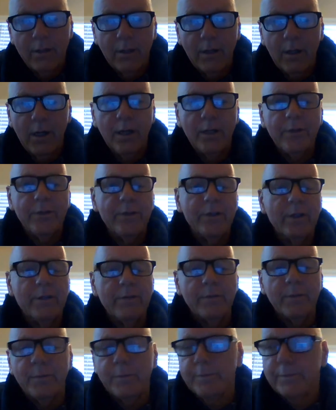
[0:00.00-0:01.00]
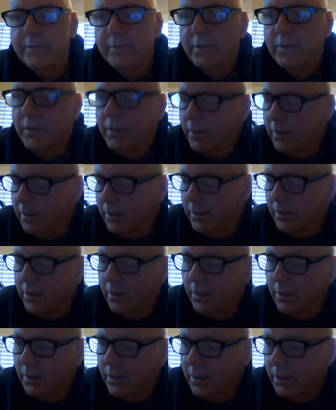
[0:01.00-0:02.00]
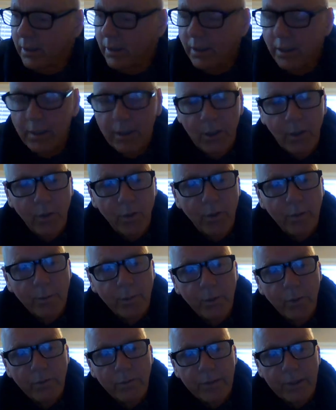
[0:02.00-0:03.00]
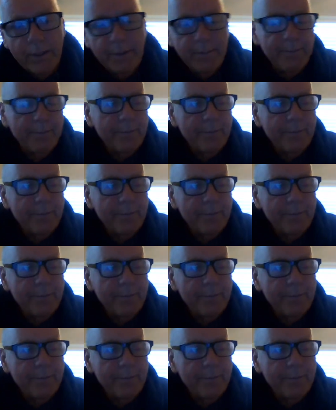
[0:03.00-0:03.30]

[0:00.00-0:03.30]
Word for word: A hundred of them. Go to a movie.